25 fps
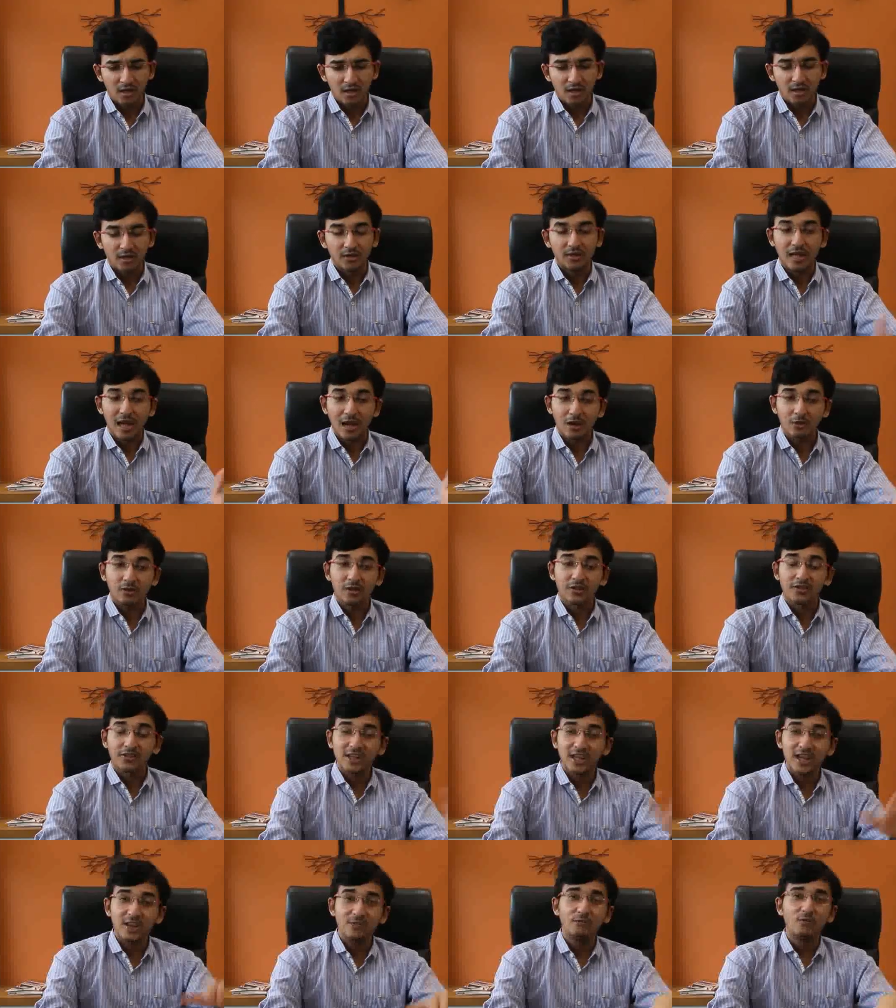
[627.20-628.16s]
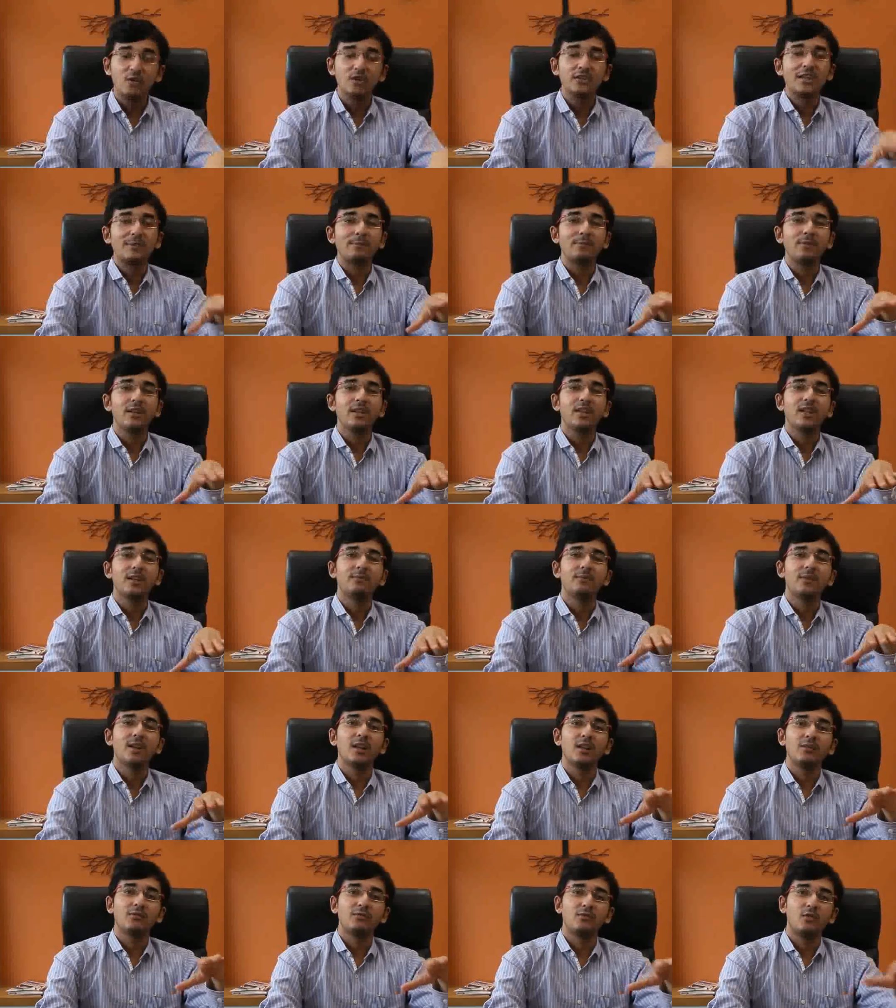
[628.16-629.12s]
Now the same was
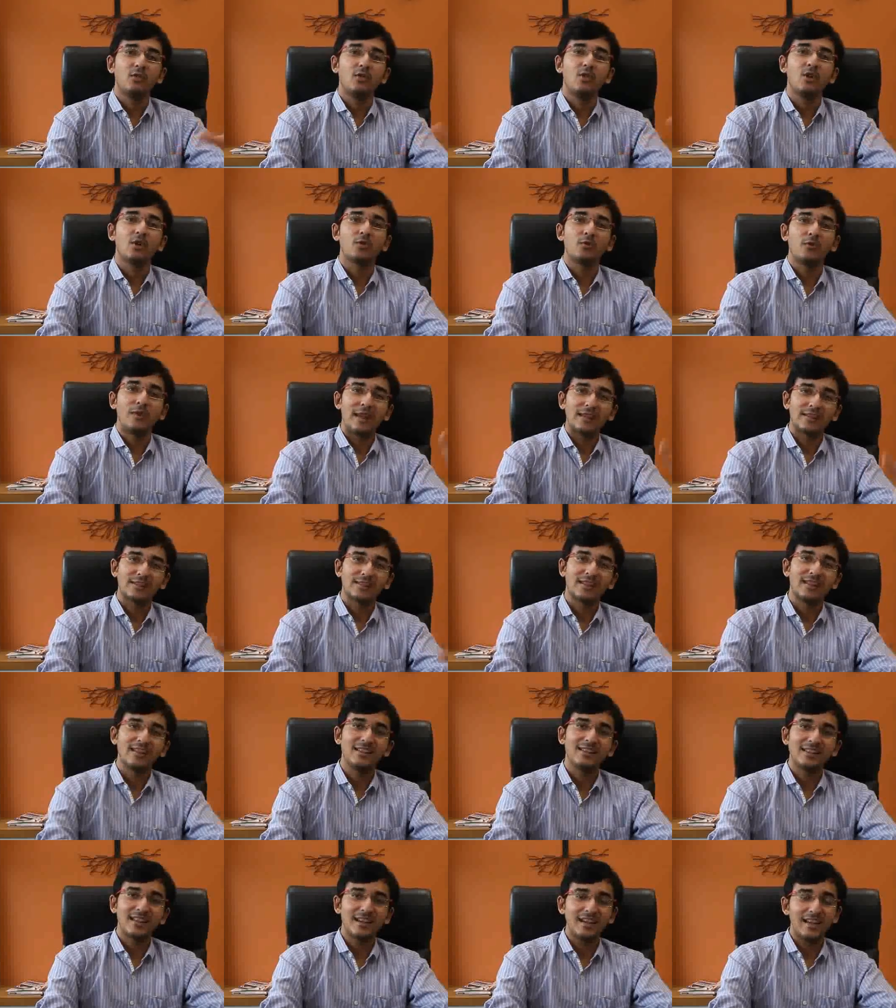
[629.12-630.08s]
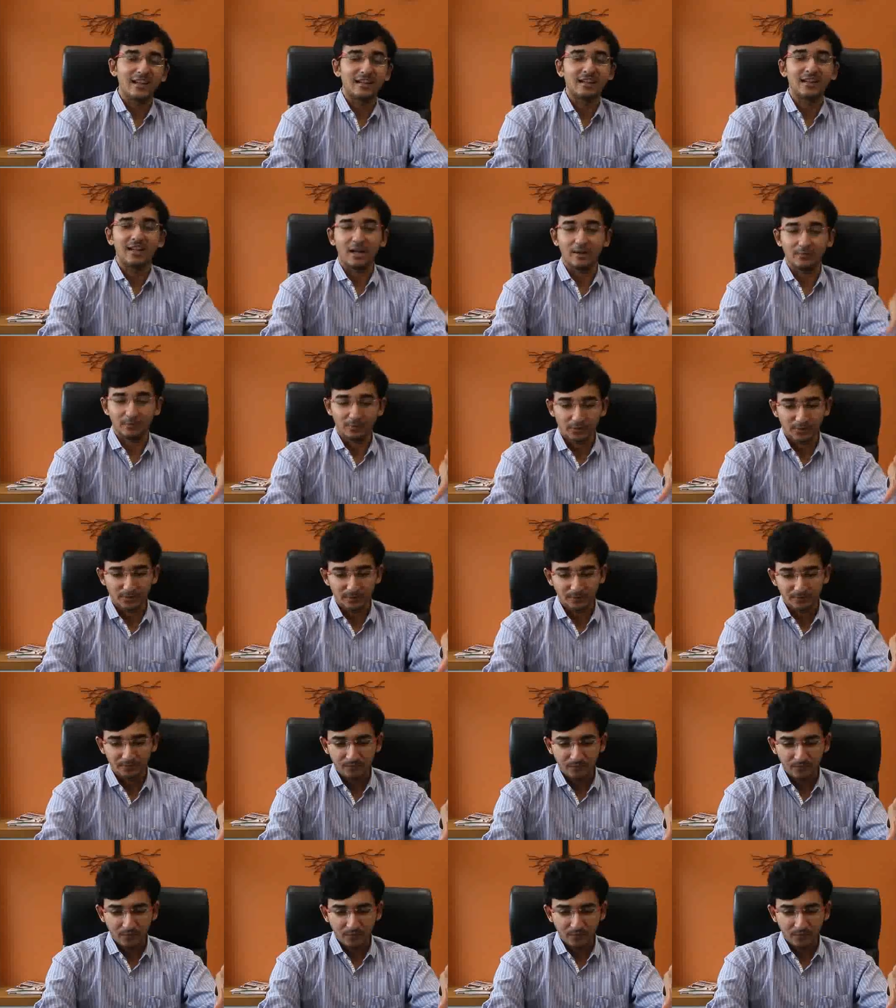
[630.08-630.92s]
applicable for vessels and aircrafts.